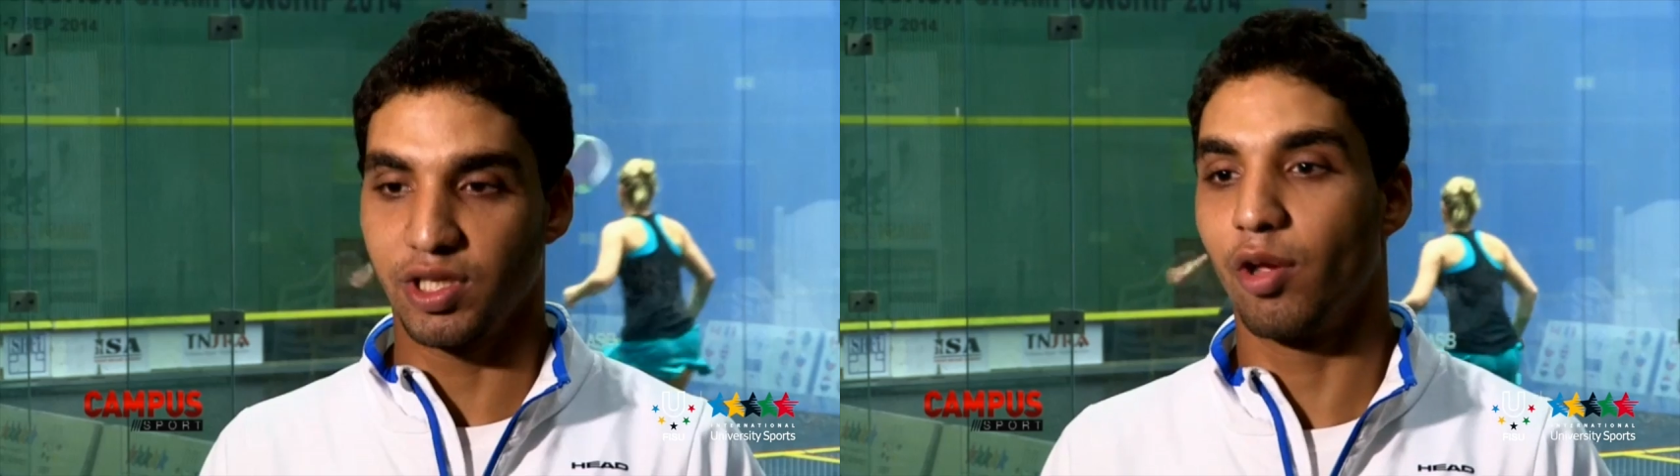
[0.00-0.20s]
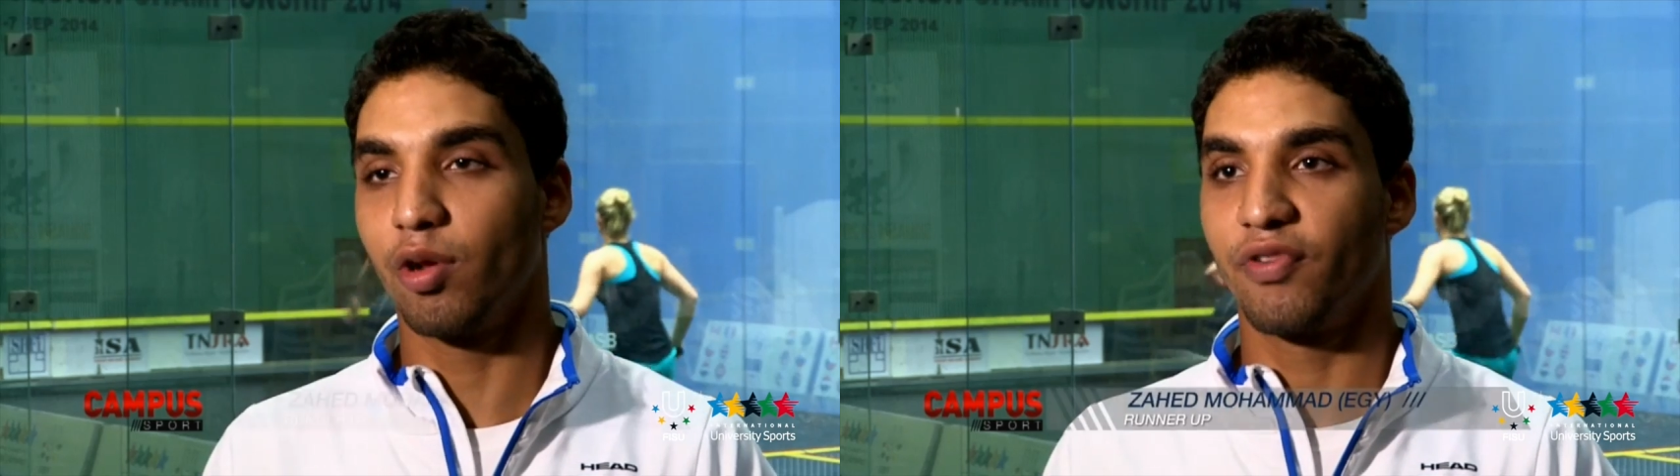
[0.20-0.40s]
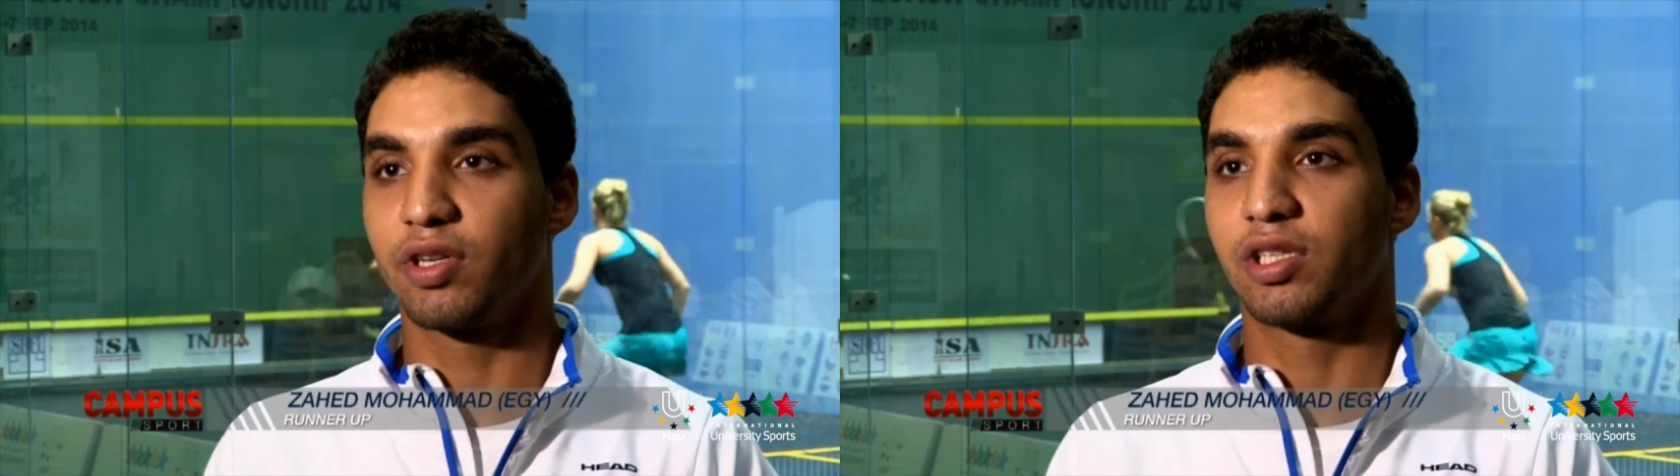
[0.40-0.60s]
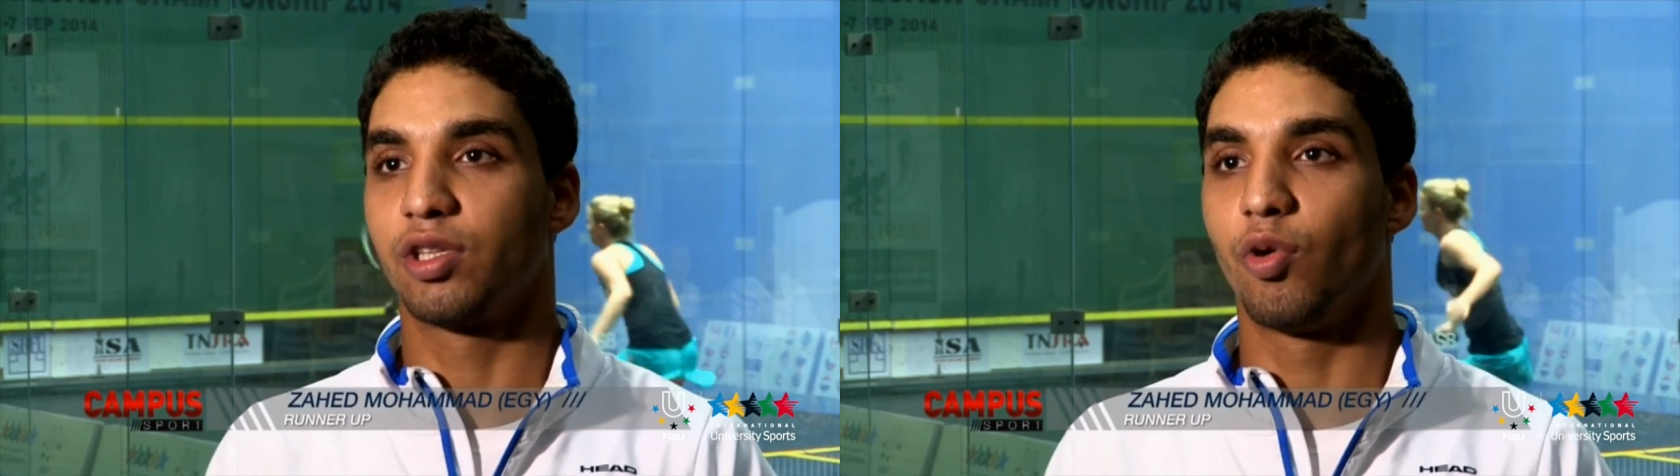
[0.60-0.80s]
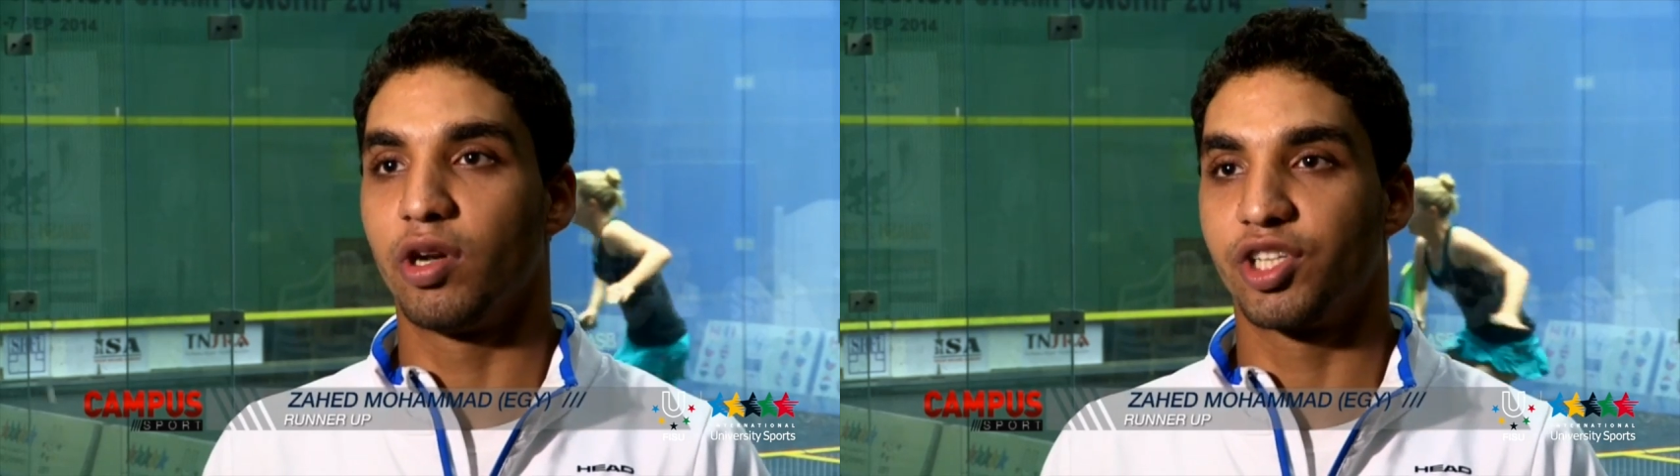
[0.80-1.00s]
the University
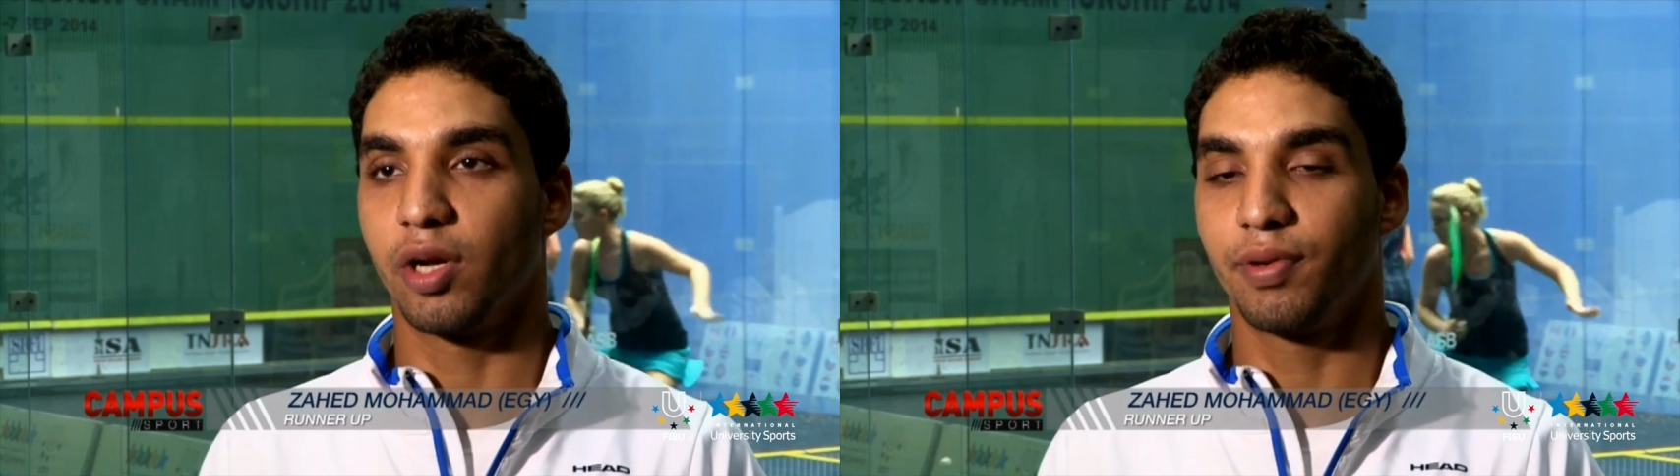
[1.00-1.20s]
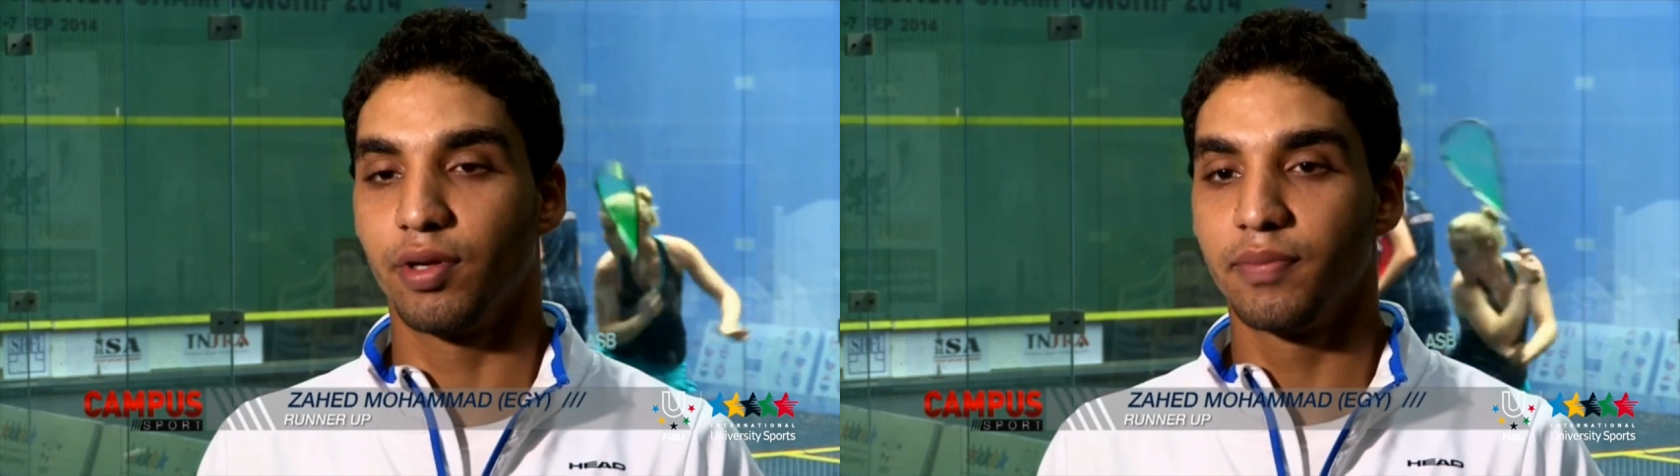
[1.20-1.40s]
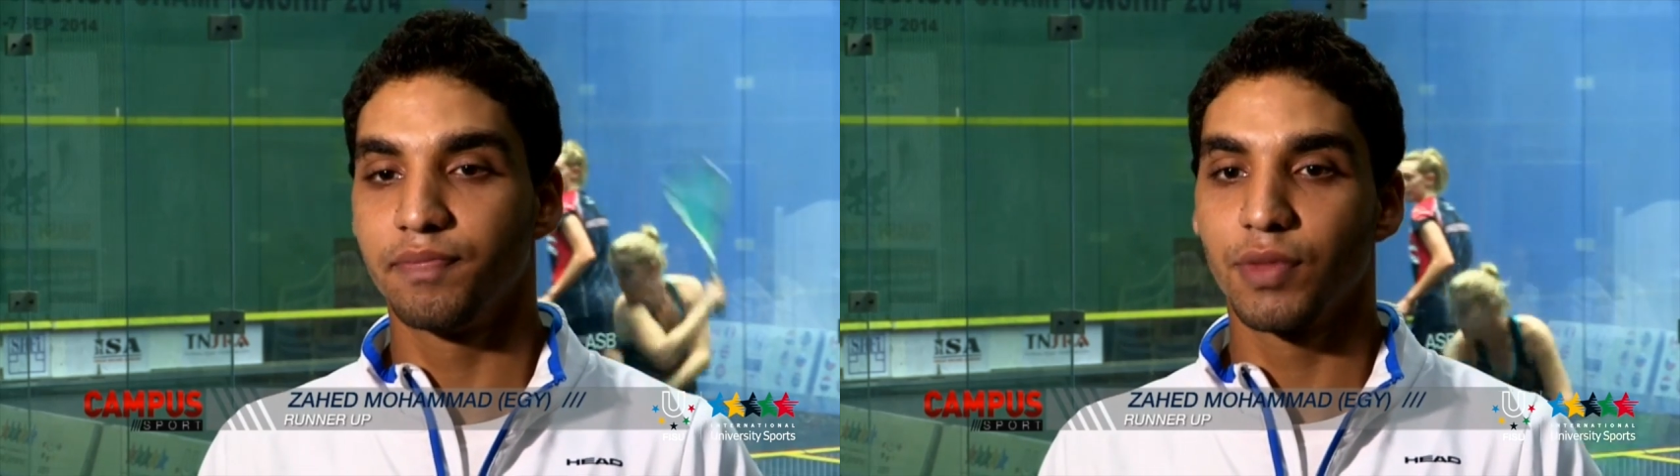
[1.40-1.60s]
World Champion.